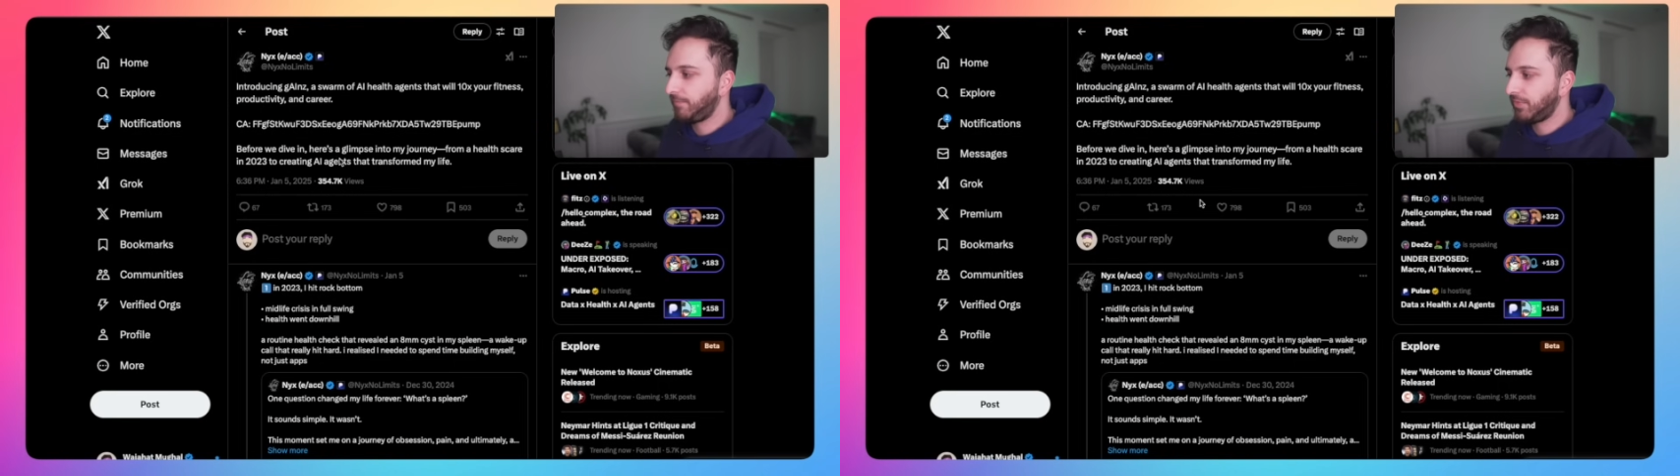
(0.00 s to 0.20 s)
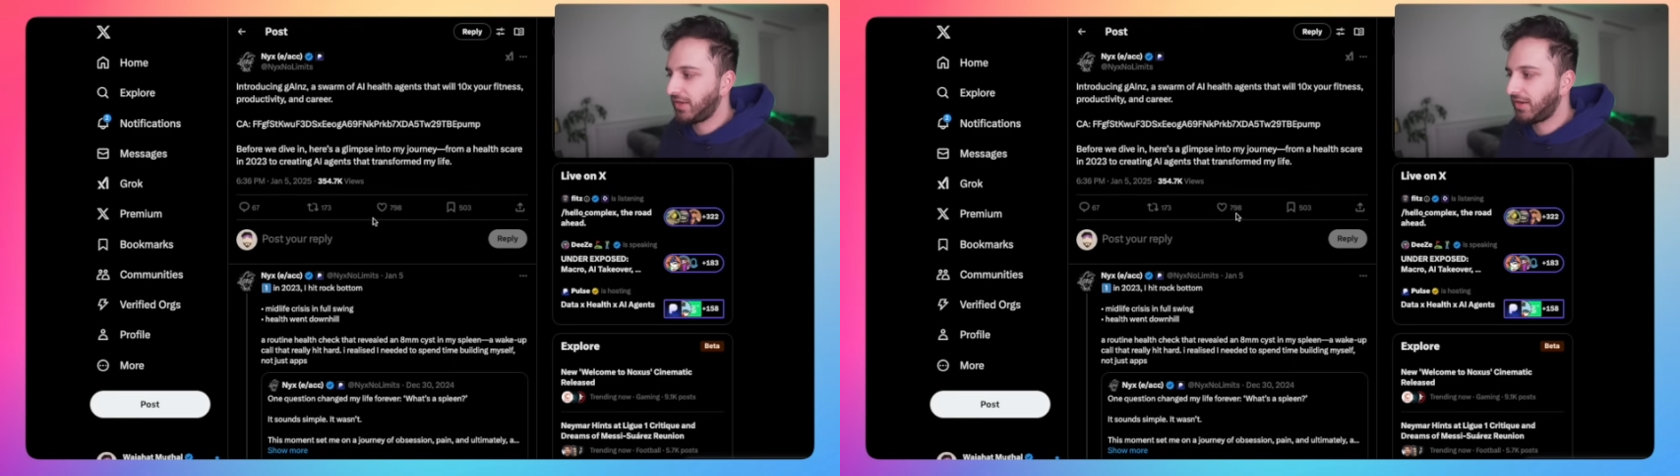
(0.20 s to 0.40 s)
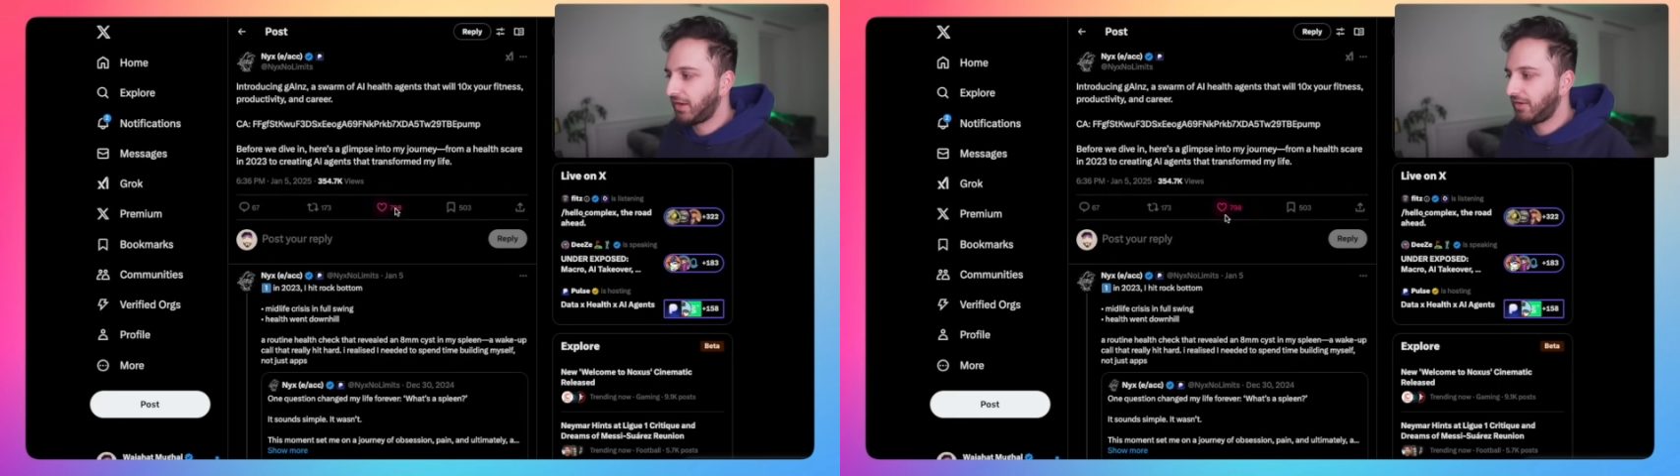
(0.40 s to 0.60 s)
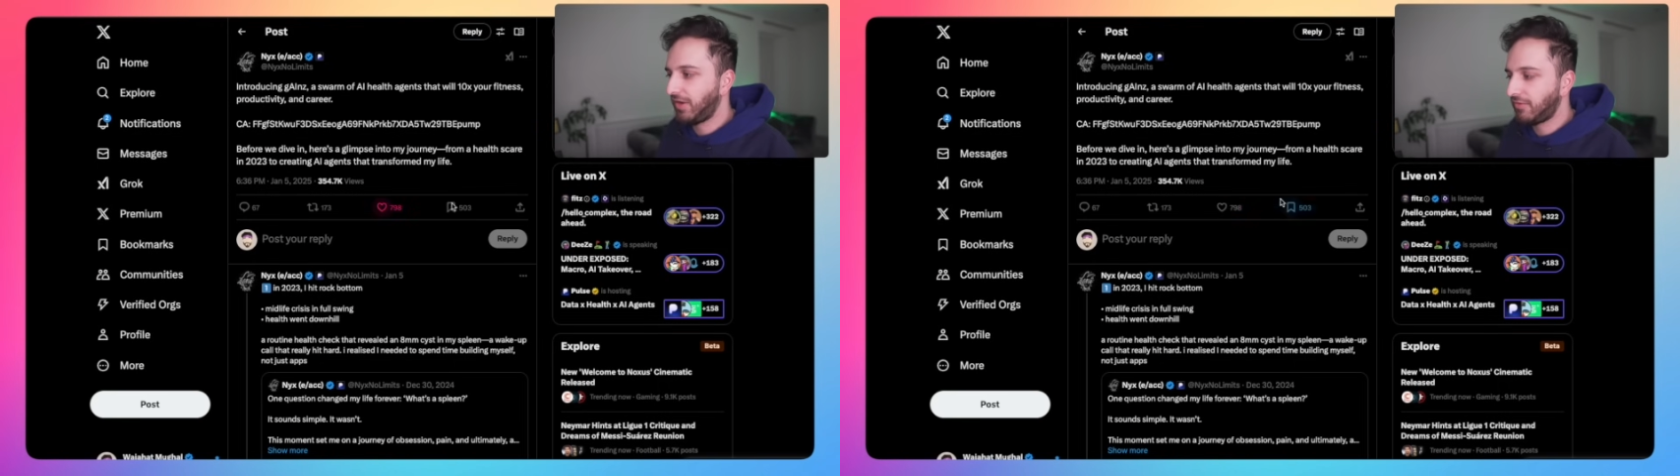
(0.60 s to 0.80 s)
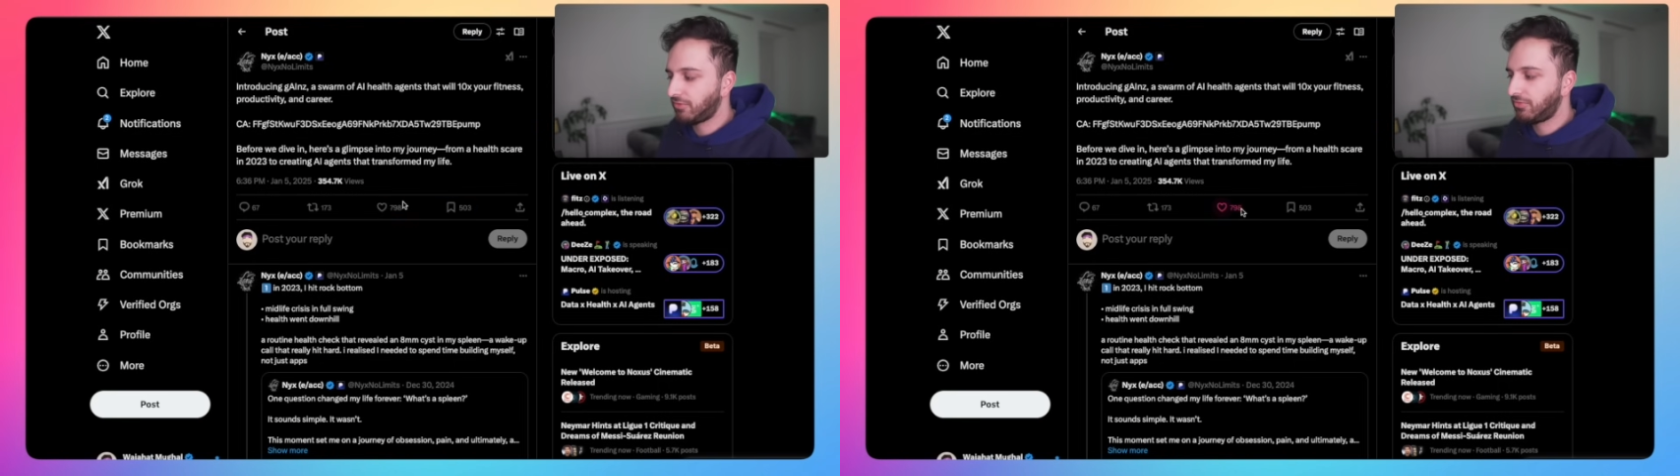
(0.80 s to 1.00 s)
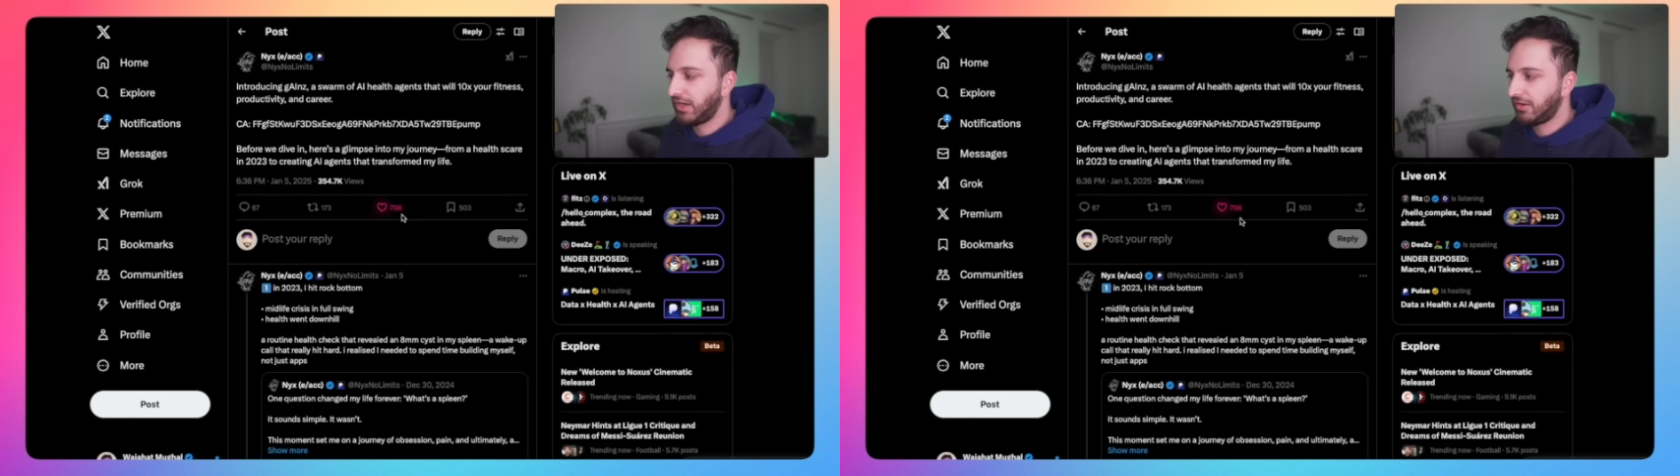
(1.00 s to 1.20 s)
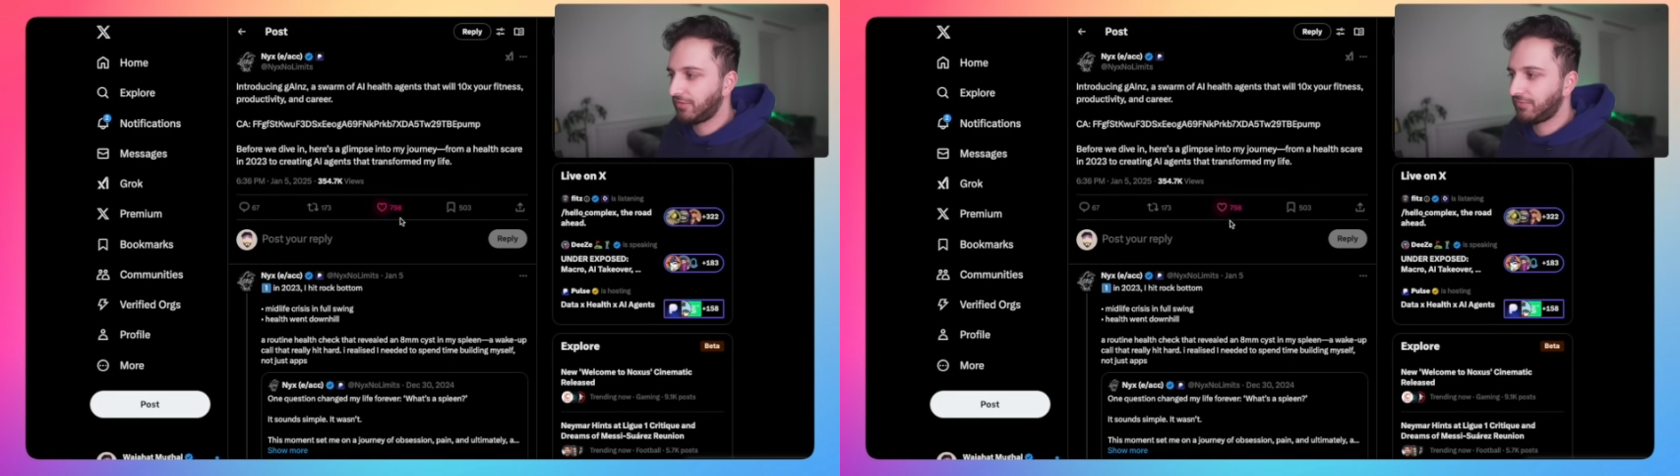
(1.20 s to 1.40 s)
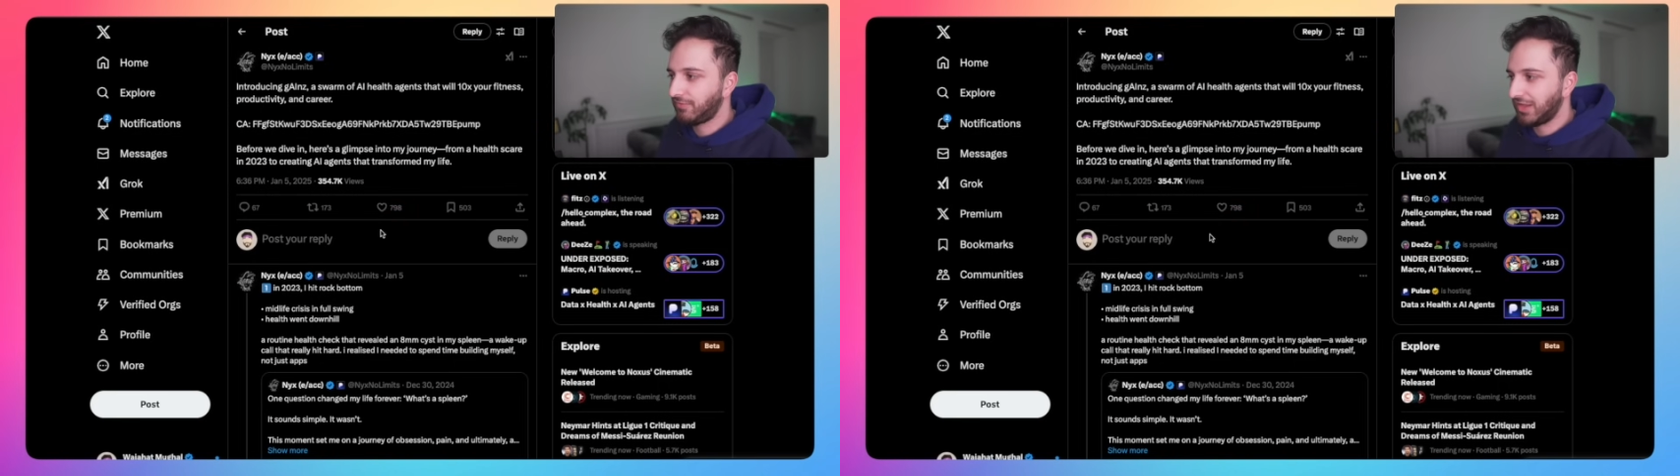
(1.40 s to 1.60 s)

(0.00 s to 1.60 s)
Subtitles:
You can kind of have a read of